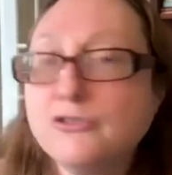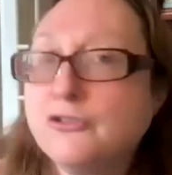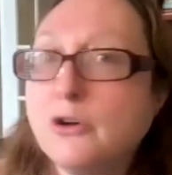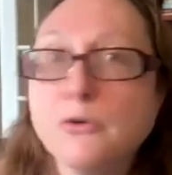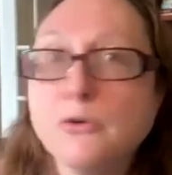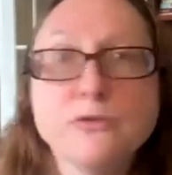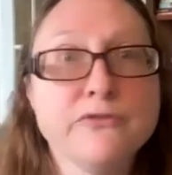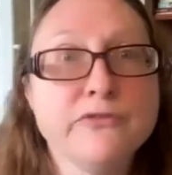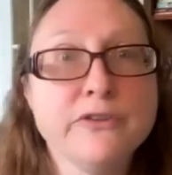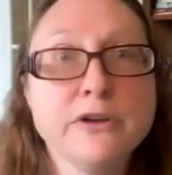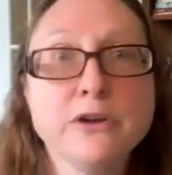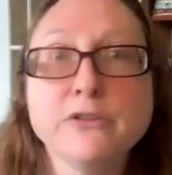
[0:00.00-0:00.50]

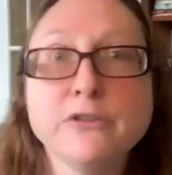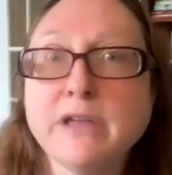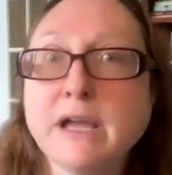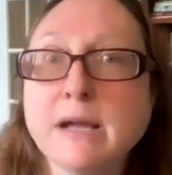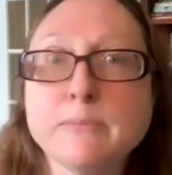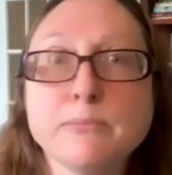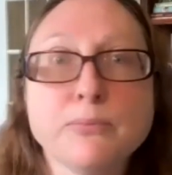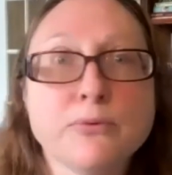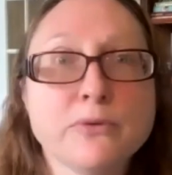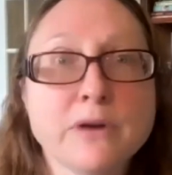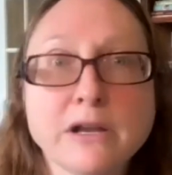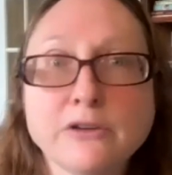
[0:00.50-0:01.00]
Don't feel
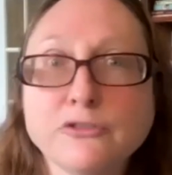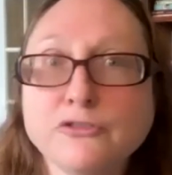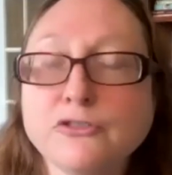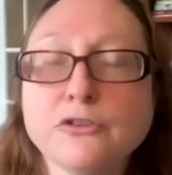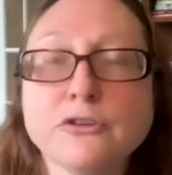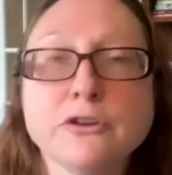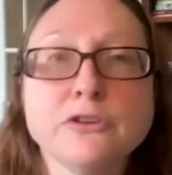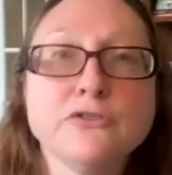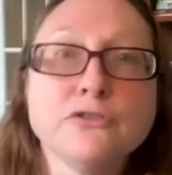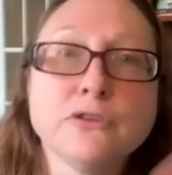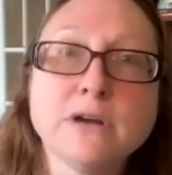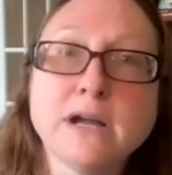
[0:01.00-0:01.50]
that
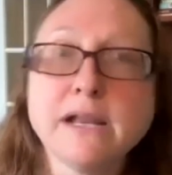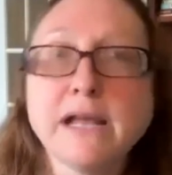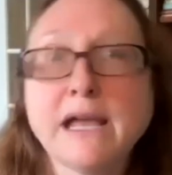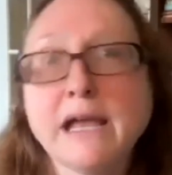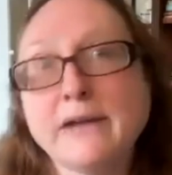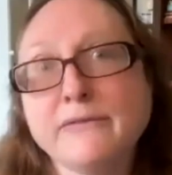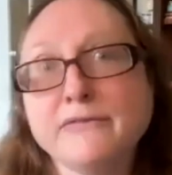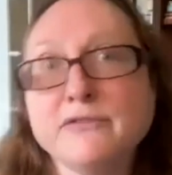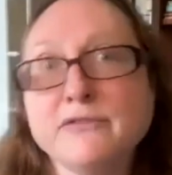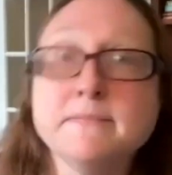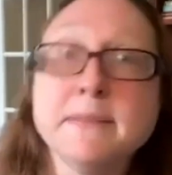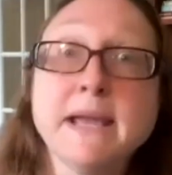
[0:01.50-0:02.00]
pressure to try to
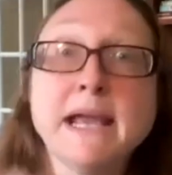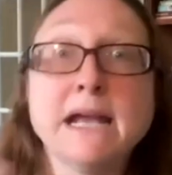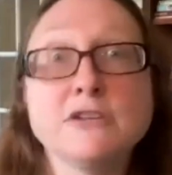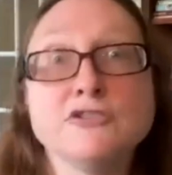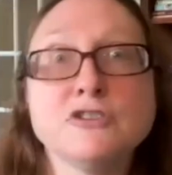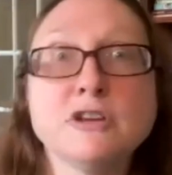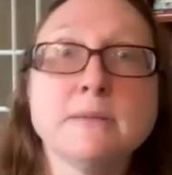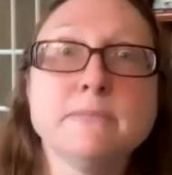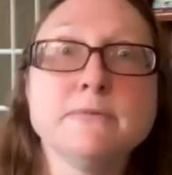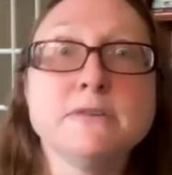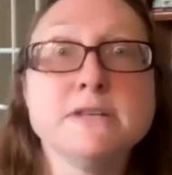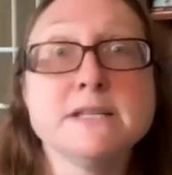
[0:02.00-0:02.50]
have to
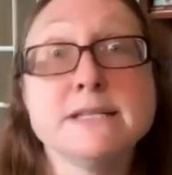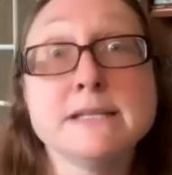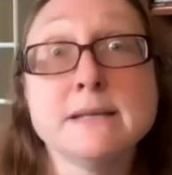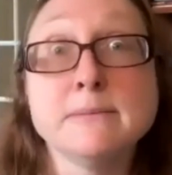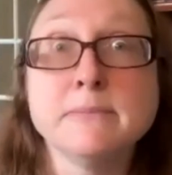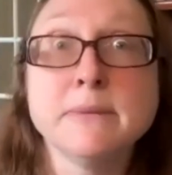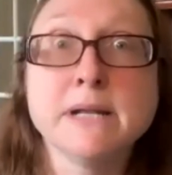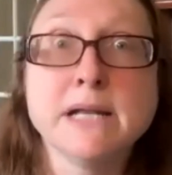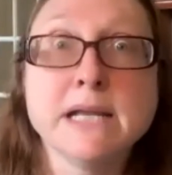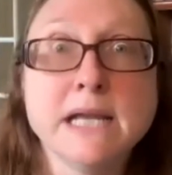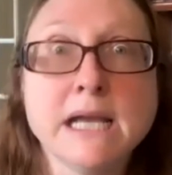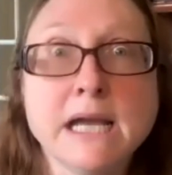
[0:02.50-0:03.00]
match up to
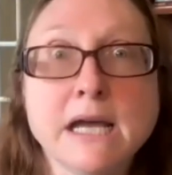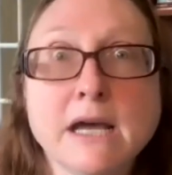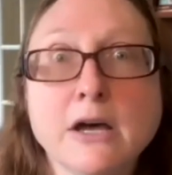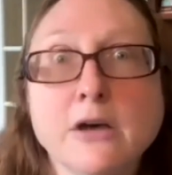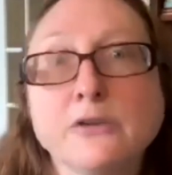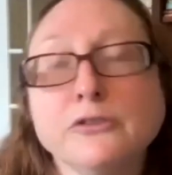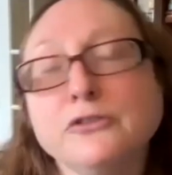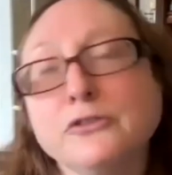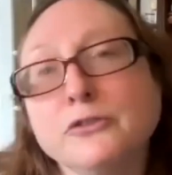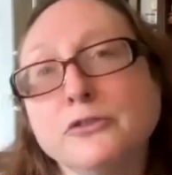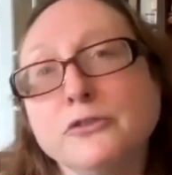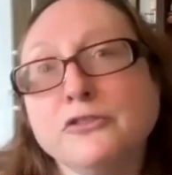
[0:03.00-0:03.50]
somebody
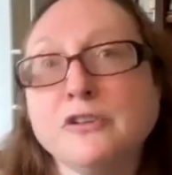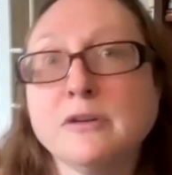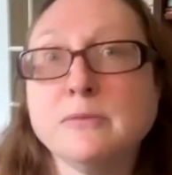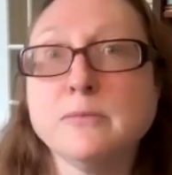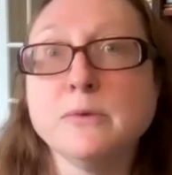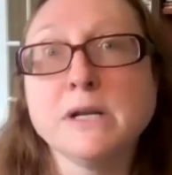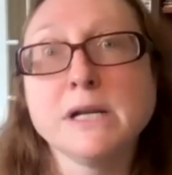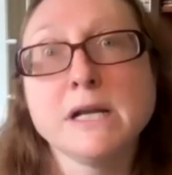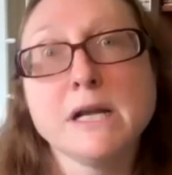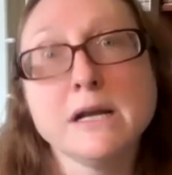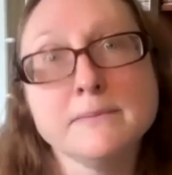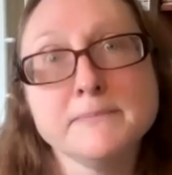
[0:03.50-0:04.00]
else, or
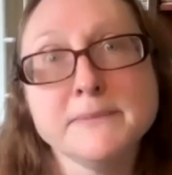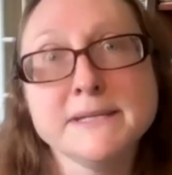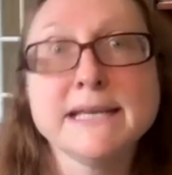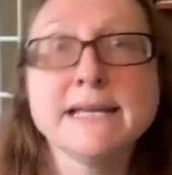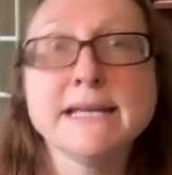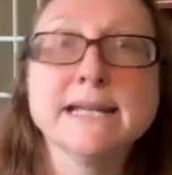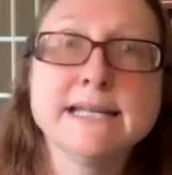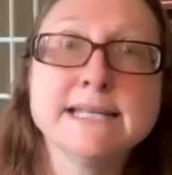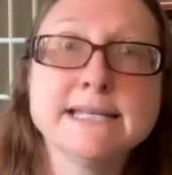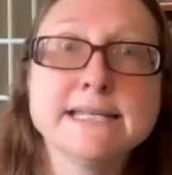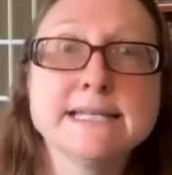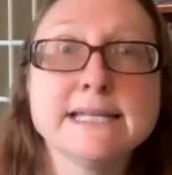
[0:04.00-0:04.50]
someone comes
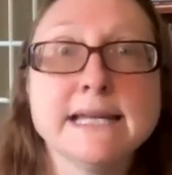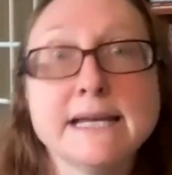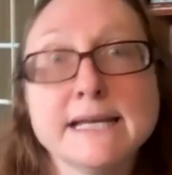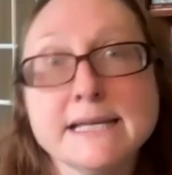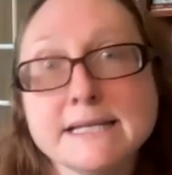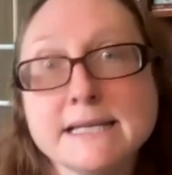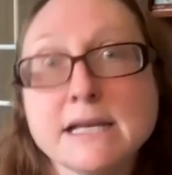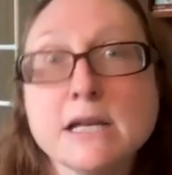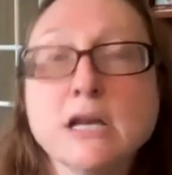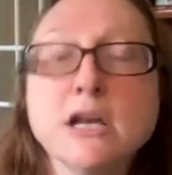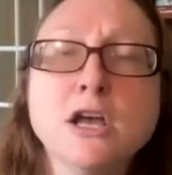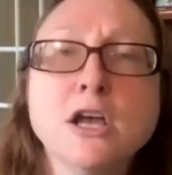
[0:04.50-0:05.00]
in and
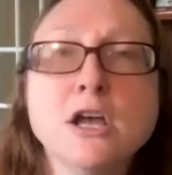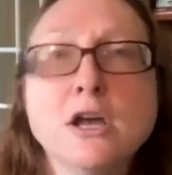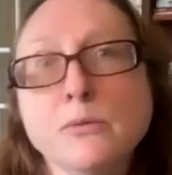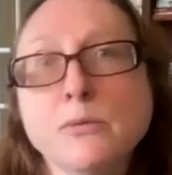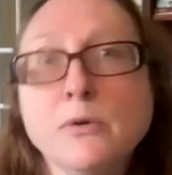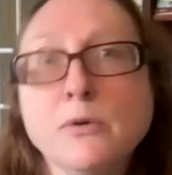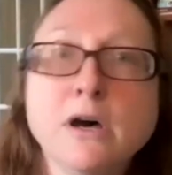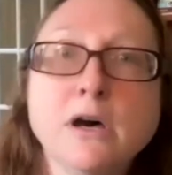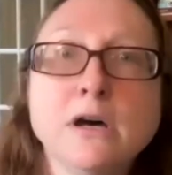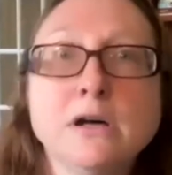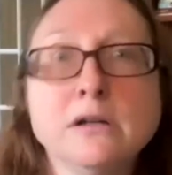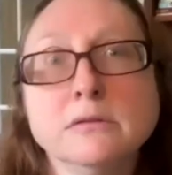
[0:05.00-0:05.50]
says,
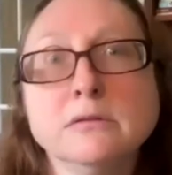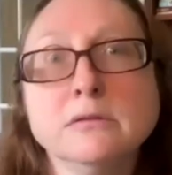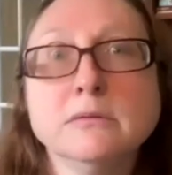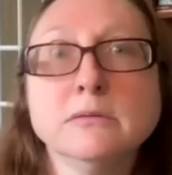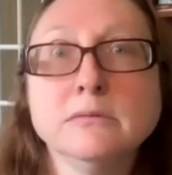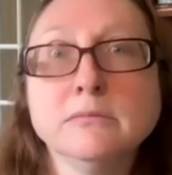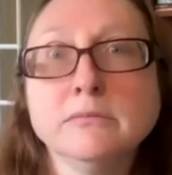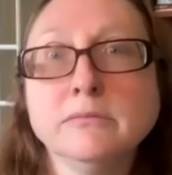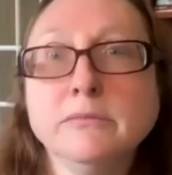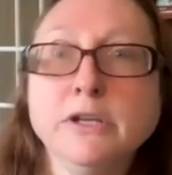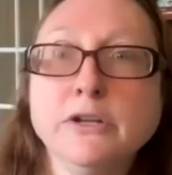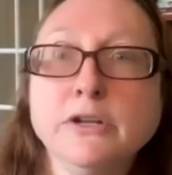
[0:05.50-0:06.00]
well,
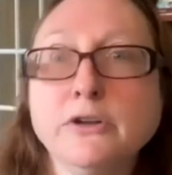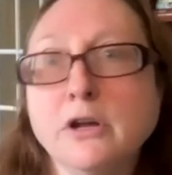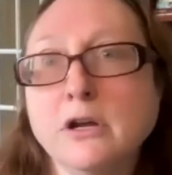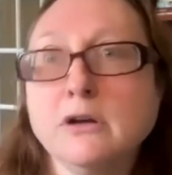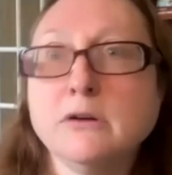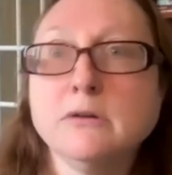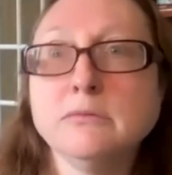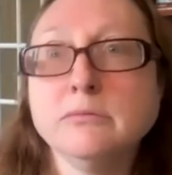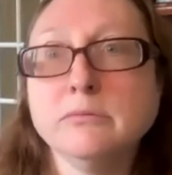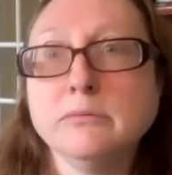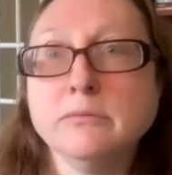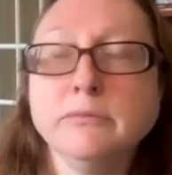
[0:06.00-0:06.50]

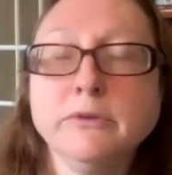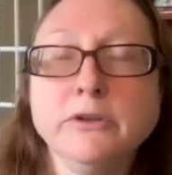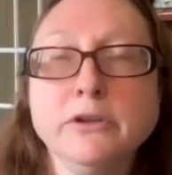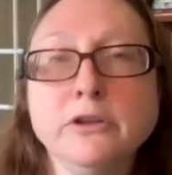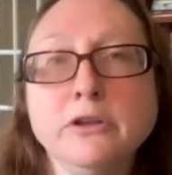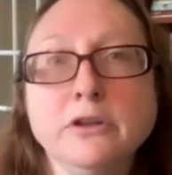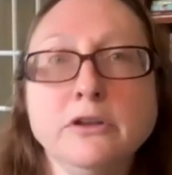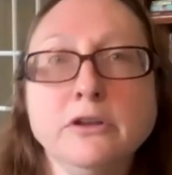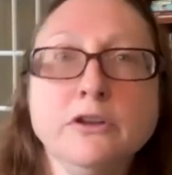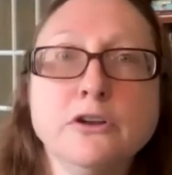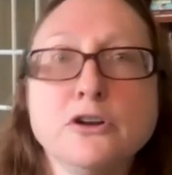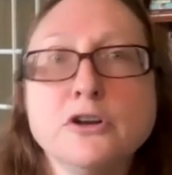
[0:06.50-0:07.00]

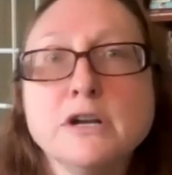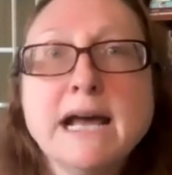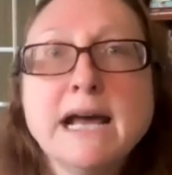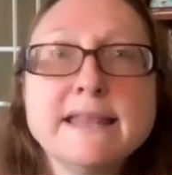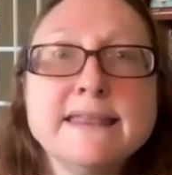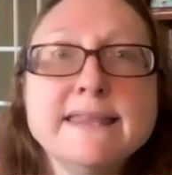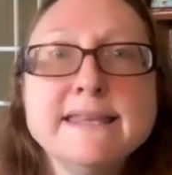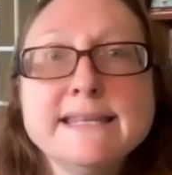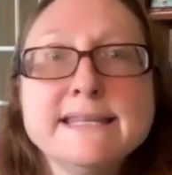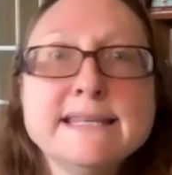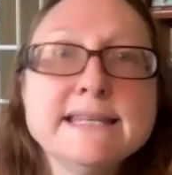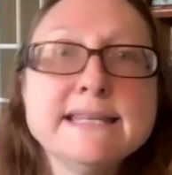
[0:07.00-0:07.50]
you're
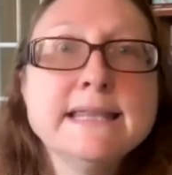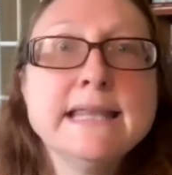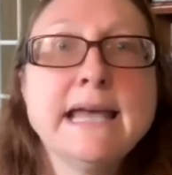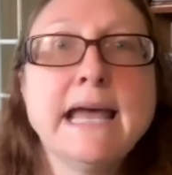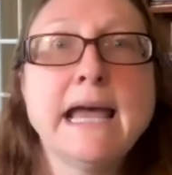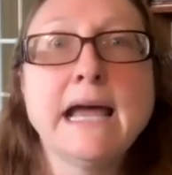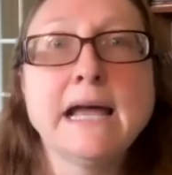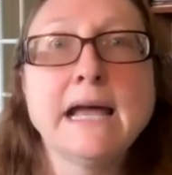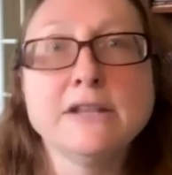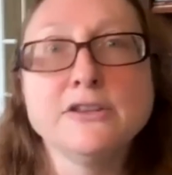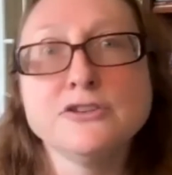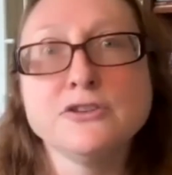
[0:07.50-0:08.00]
not this and
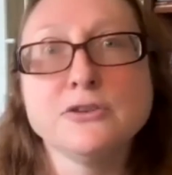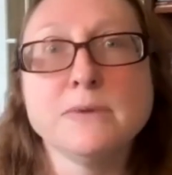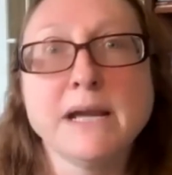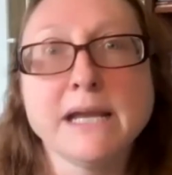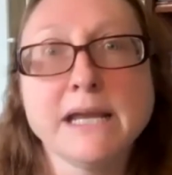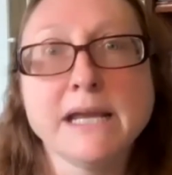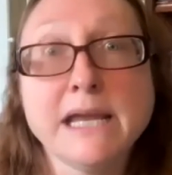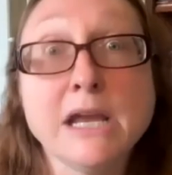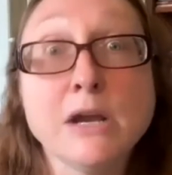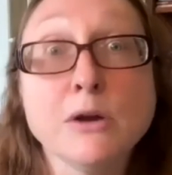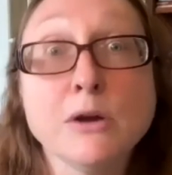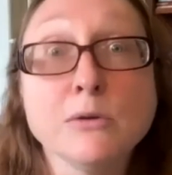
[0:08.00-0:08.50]
that, so I
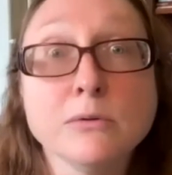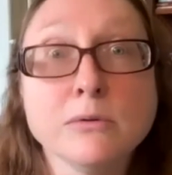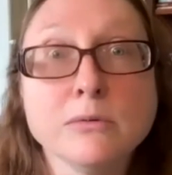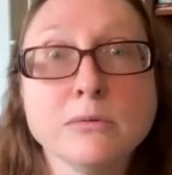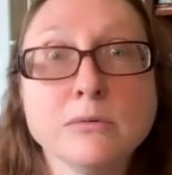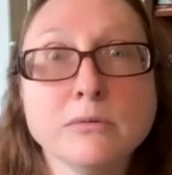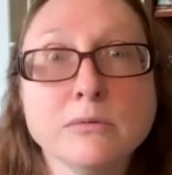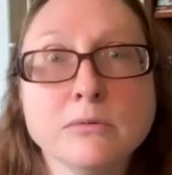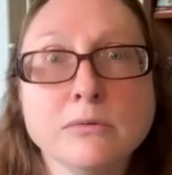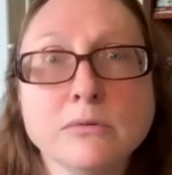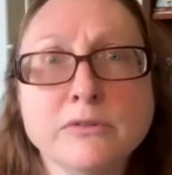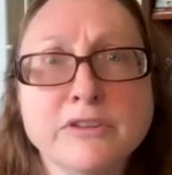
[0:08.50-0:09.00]
can't
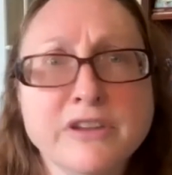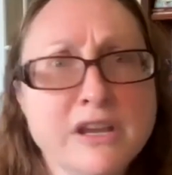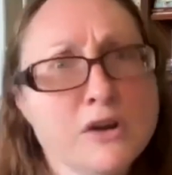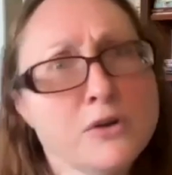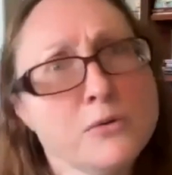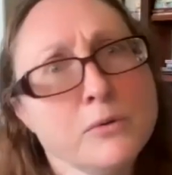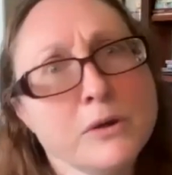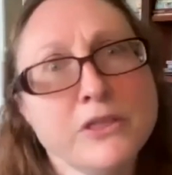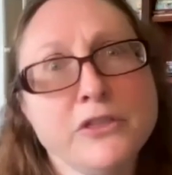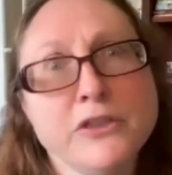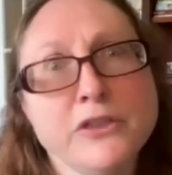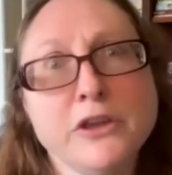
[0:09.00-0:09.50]

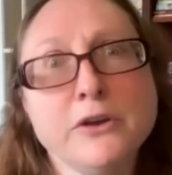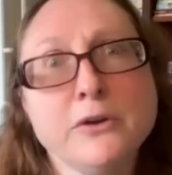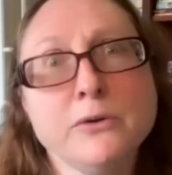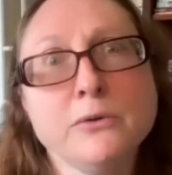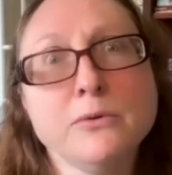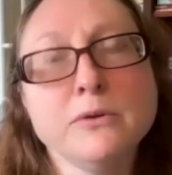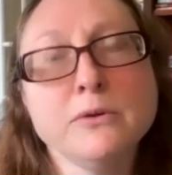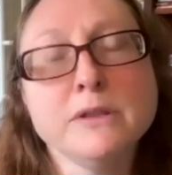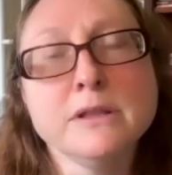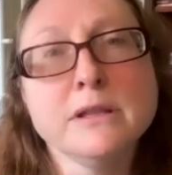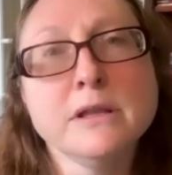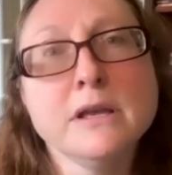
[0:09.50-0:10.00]
deal with you.